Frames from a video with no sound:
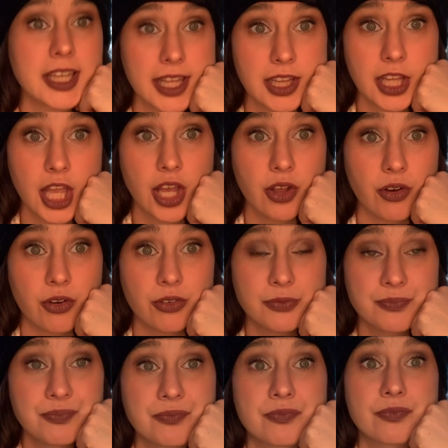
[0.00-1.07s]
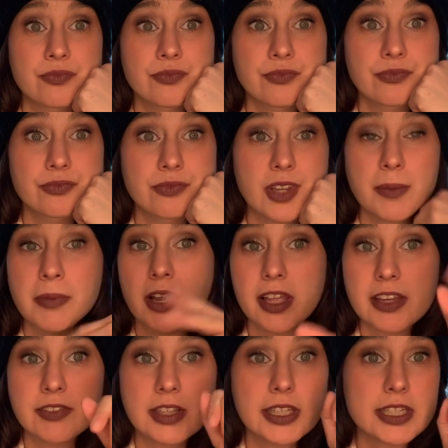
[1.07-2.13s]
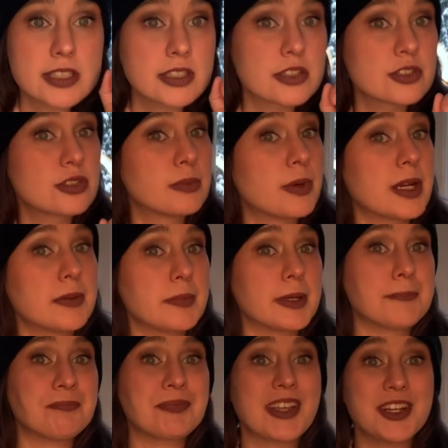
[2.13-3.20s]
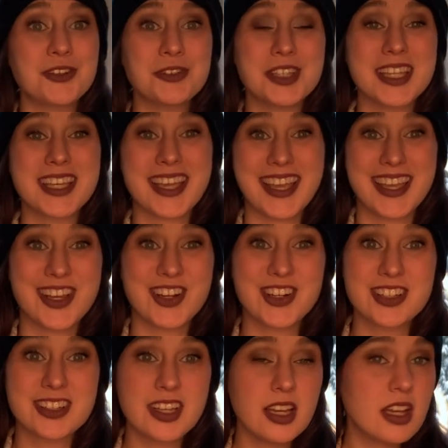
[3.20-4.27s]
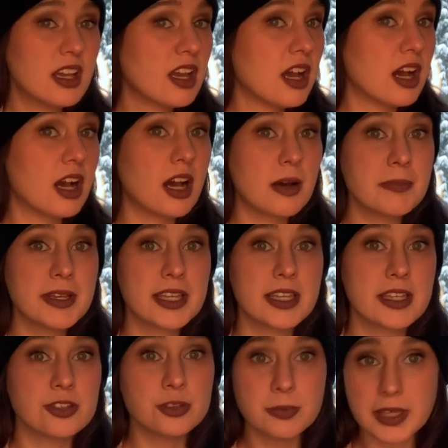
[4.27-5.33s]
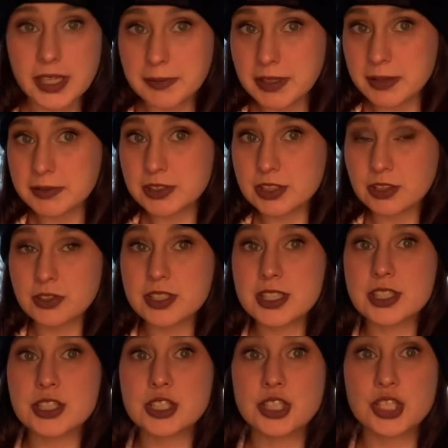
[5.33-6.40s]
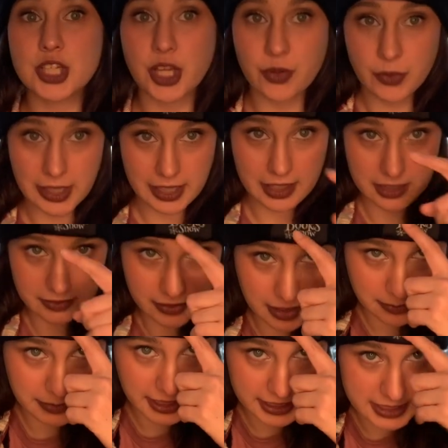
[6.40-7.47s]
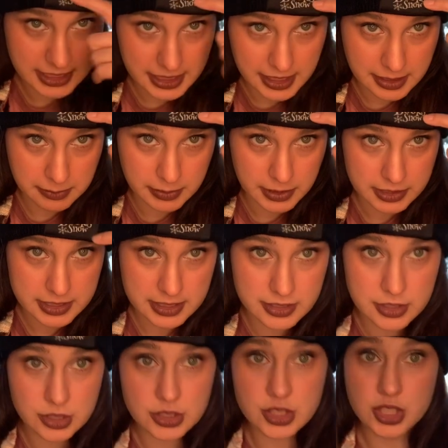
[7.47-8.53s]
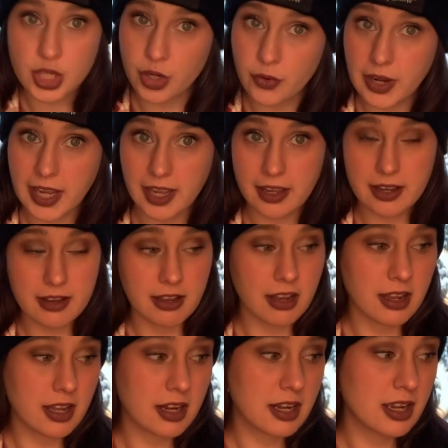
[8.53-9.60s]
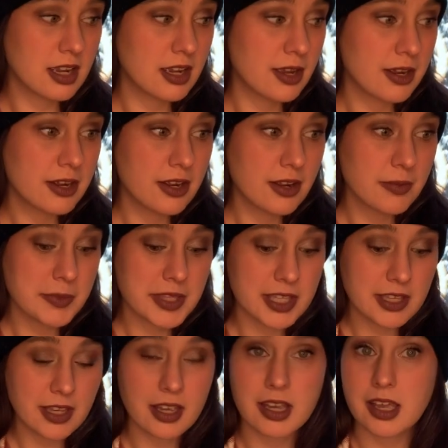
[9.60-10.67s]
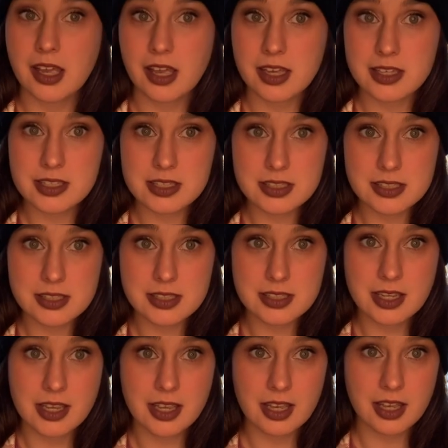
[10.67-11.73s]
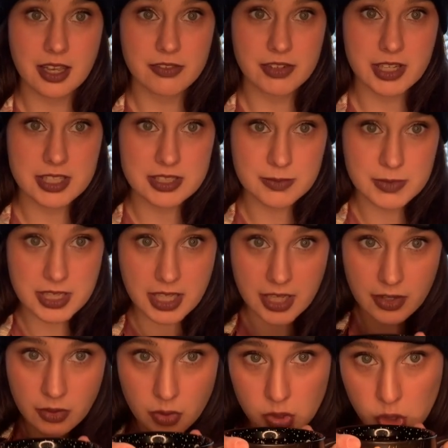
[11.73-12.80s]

hello. Probably have the lights on too bright, but I don't really care. Um, you may be able to notice it's snowing. I've got my tea, books, and snow hat on because I've got some tea,